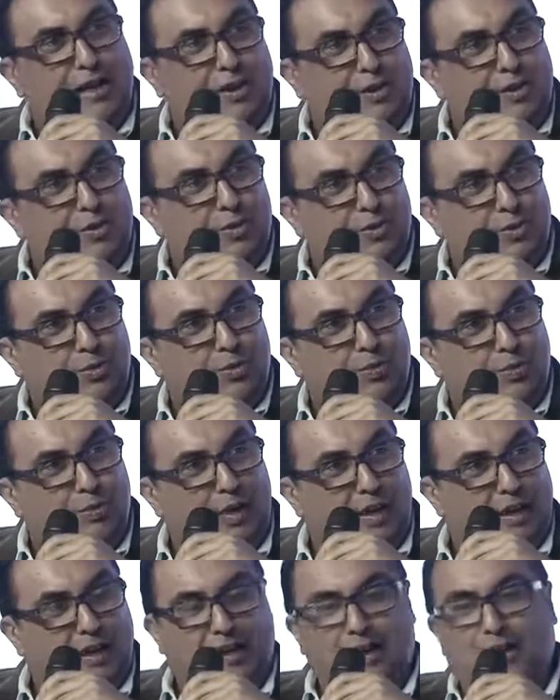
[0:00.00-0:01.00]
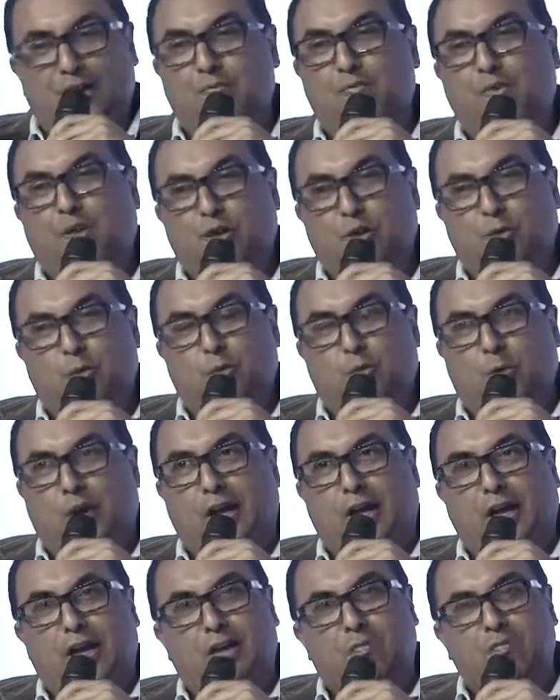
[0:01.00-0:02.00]
into
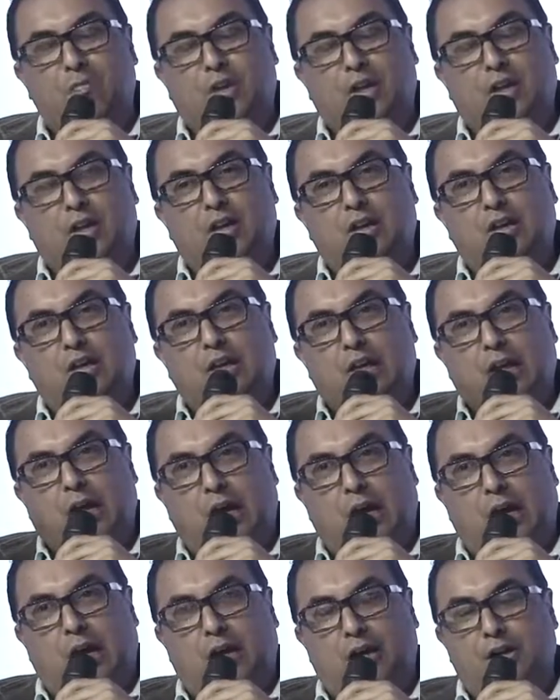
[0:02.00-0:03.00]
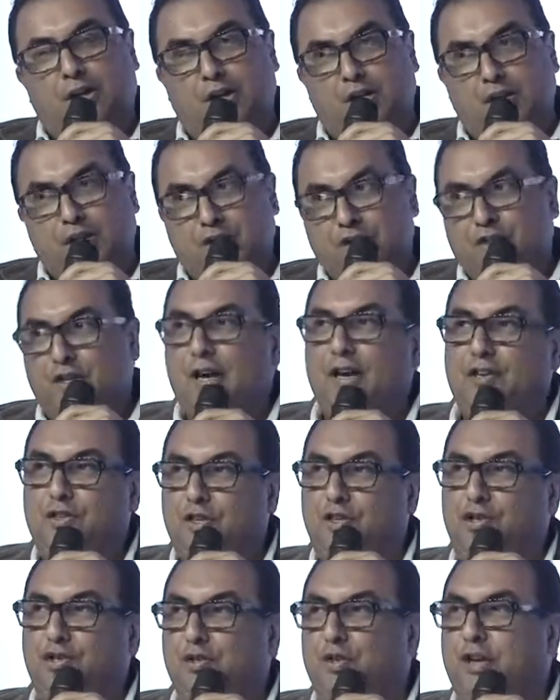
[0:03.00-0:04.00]
where our
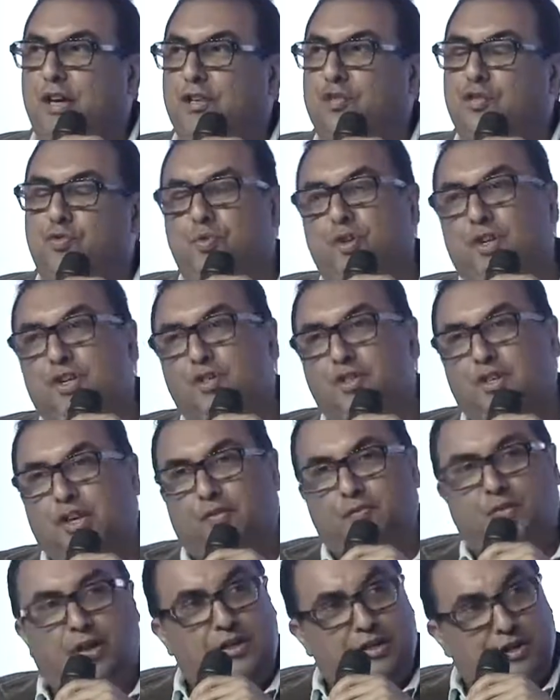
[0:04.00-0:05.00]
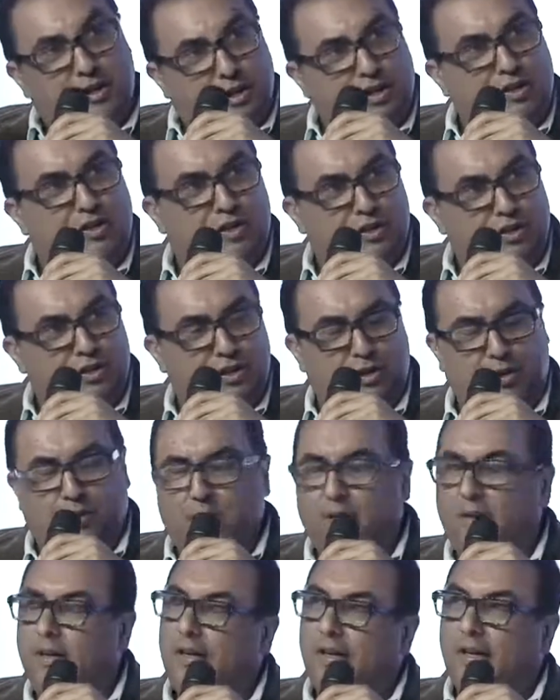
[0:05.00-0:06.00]
digitization has reached as far as India is
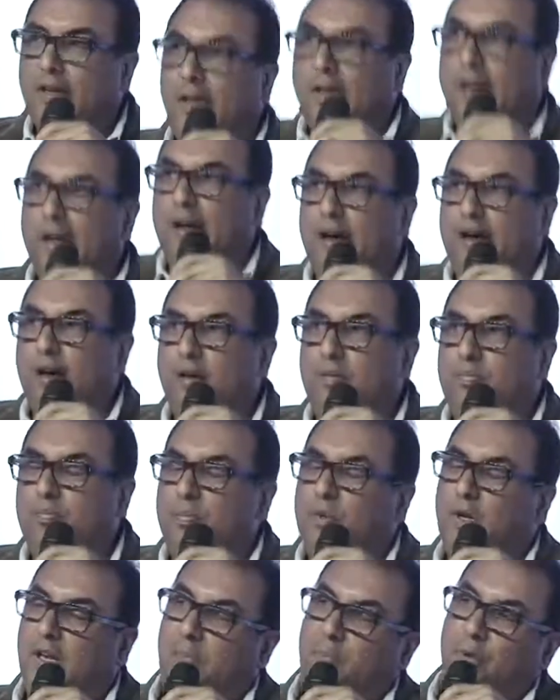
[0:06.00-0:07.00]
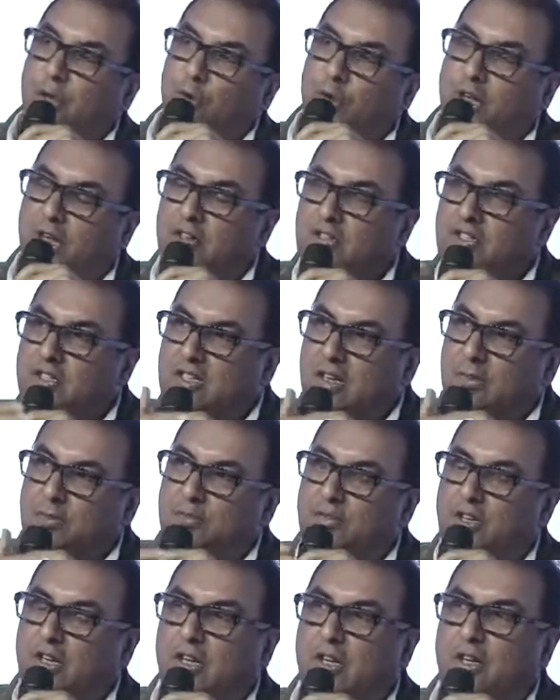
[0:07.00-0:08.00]
concerned. Let me look at some
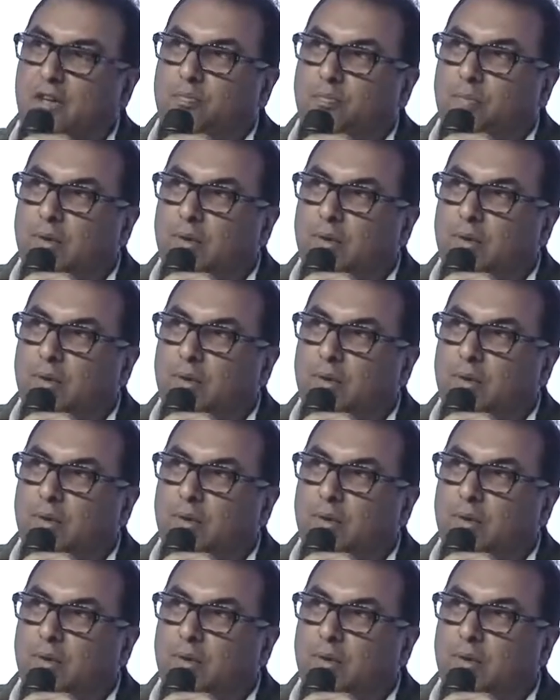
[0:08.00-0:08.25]
of the